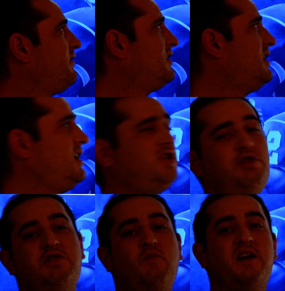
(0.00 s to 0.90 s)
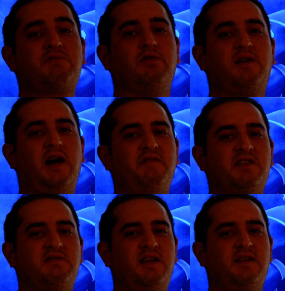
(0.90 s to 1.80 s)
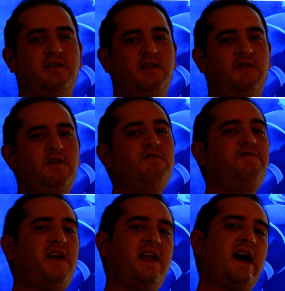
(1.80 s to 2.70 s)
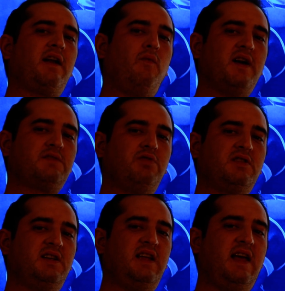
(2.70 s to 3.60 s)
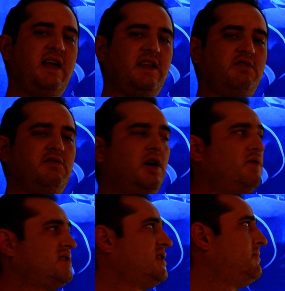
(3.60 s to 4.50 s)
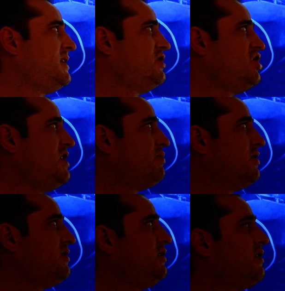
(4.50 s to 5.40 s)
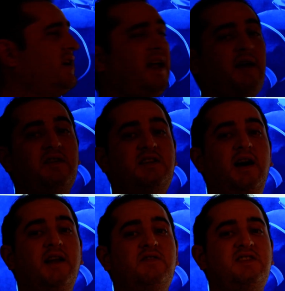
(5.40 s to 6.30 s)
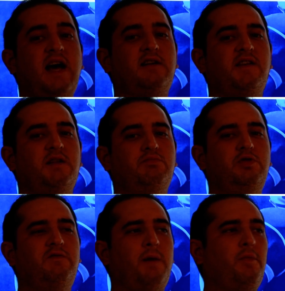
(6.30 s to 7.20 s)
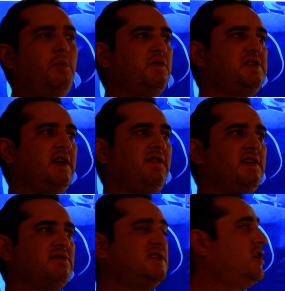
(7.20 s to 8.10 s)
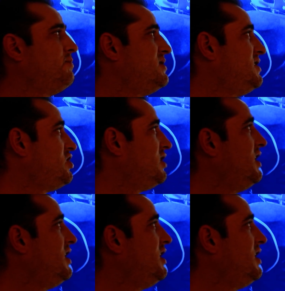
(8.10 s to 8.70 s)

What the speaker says: The issue is Westbrook, obviously. If you fade out of Westbrook today and you go with somebody cheaper, you're going to have a ton of salary to move up almost every other single position.